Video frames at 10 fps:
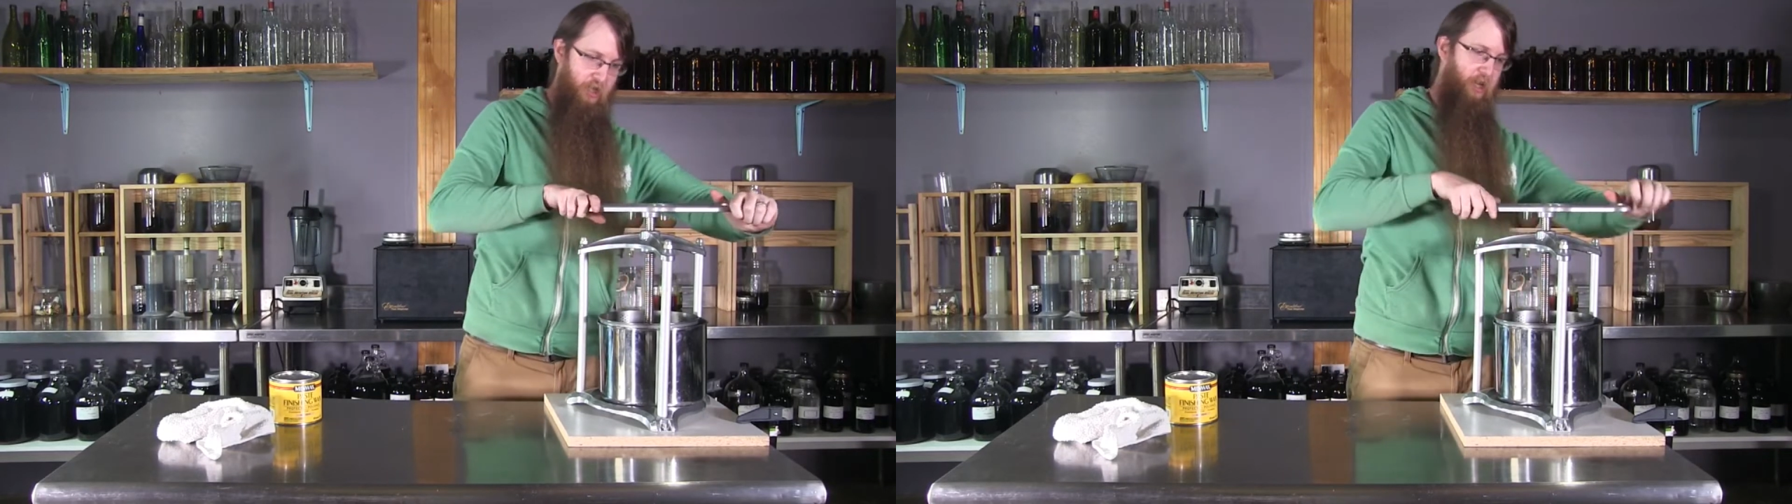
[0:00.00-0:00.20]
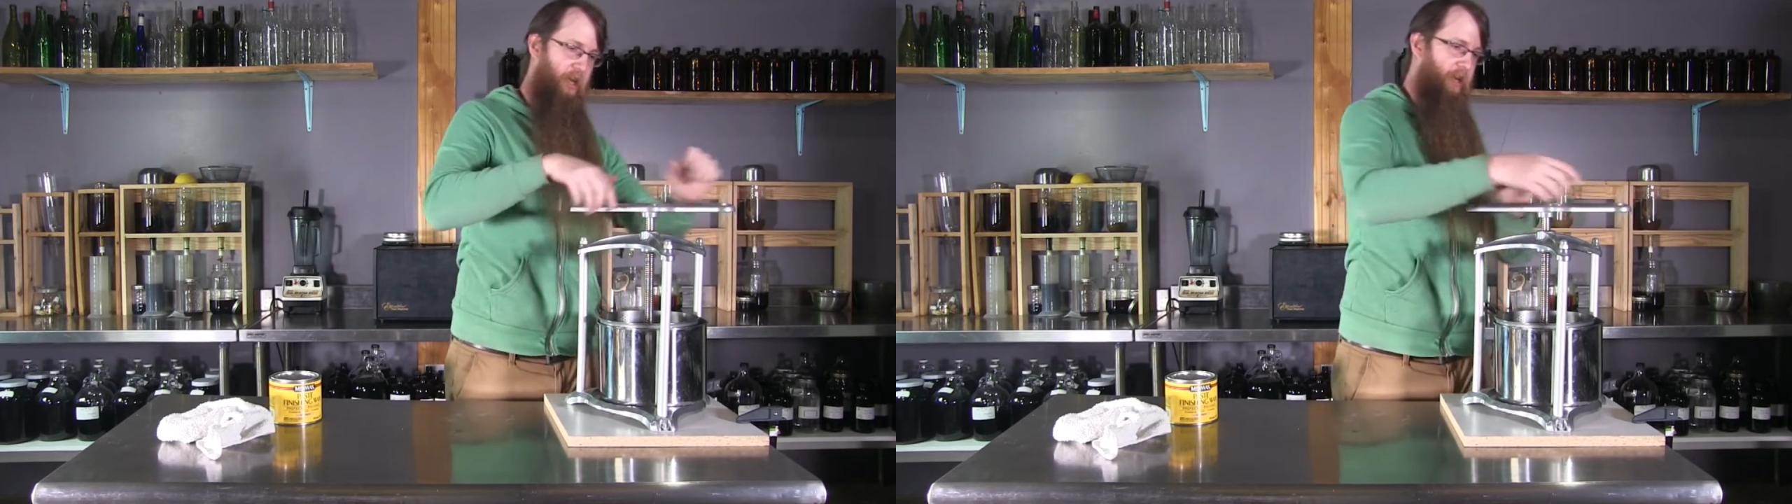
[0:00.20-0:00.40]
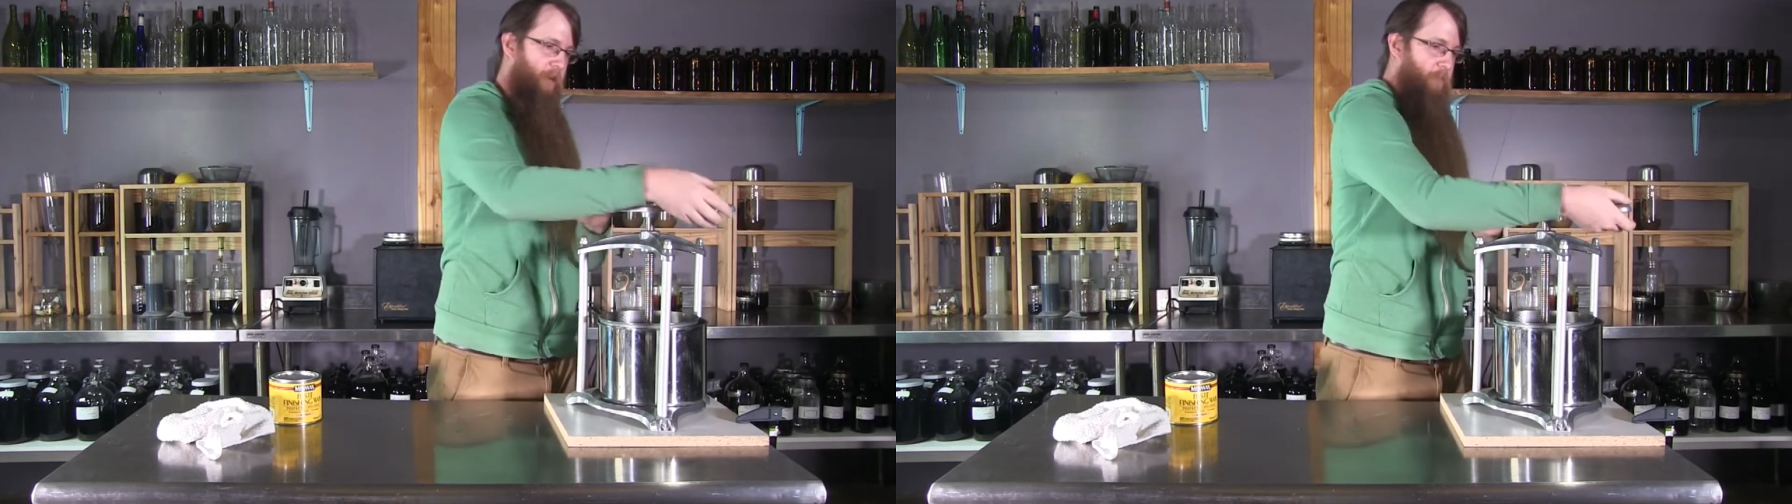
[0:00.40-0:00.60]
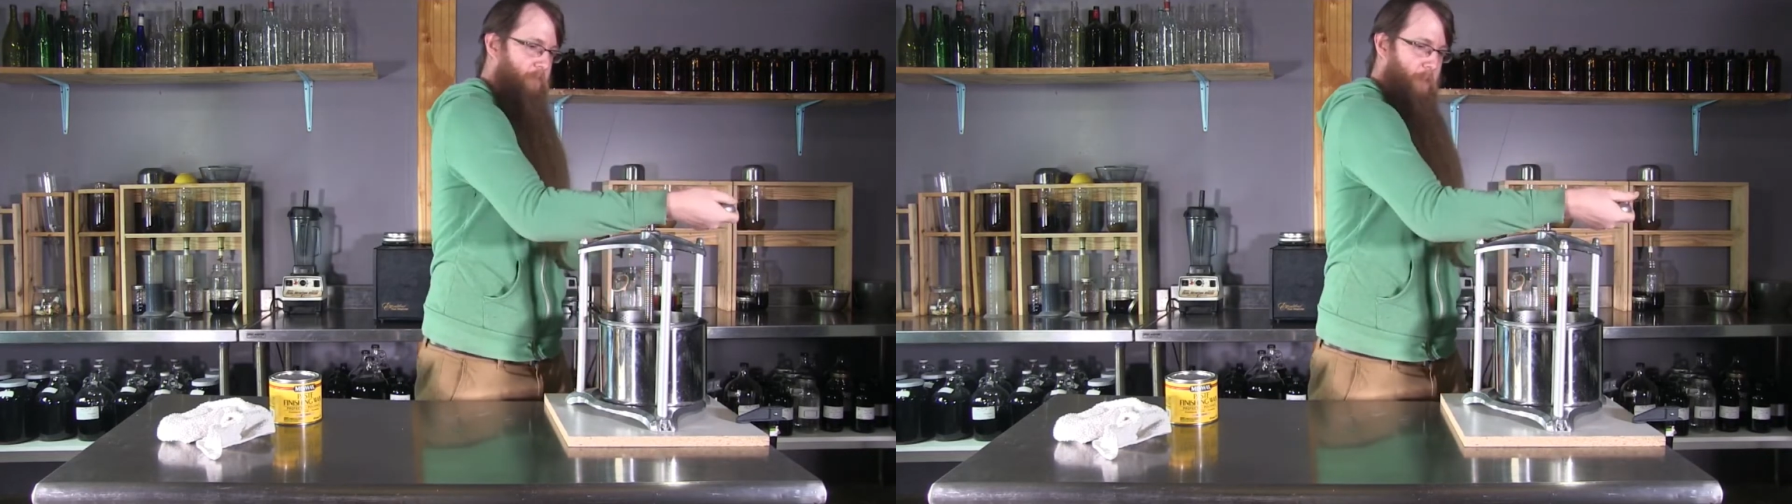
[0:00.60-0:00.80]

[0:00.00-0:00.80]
I am